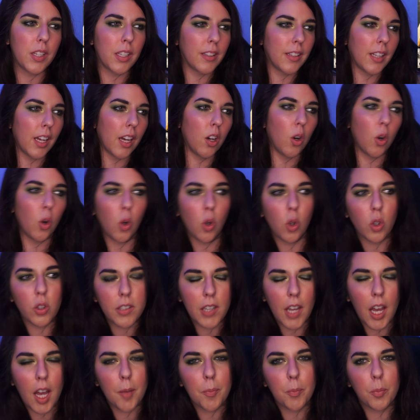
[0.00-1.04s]
Like that whole
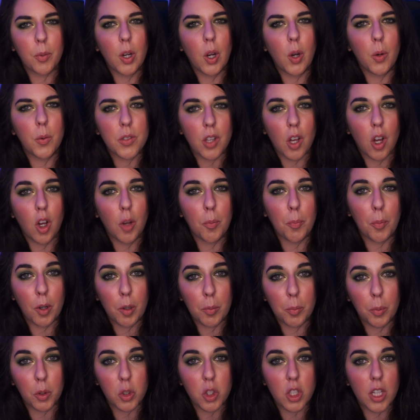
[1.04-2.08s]
top row was all
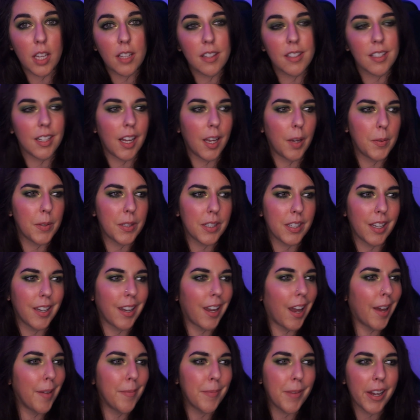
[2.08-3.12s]
purple shades, and I was
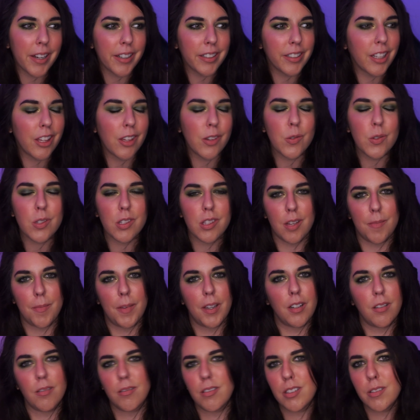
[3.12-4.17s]
like, I'm not going to use them.
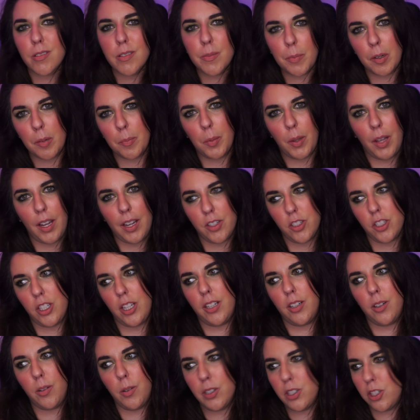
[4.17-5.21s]
I don't use purple
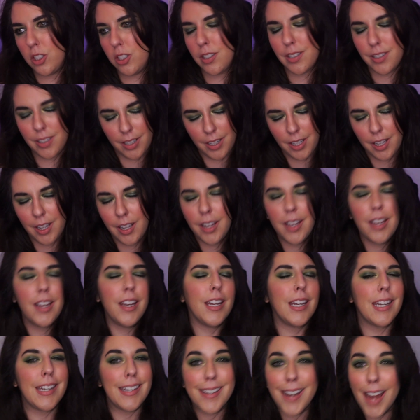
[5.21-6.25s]
eyeshadow. It's just
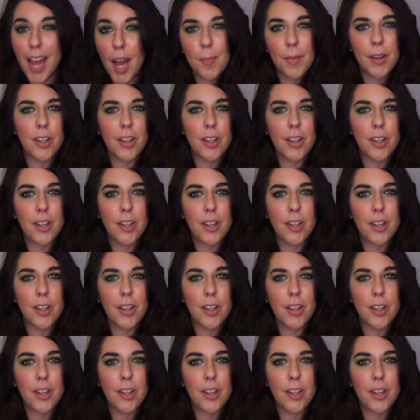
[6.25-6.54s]
not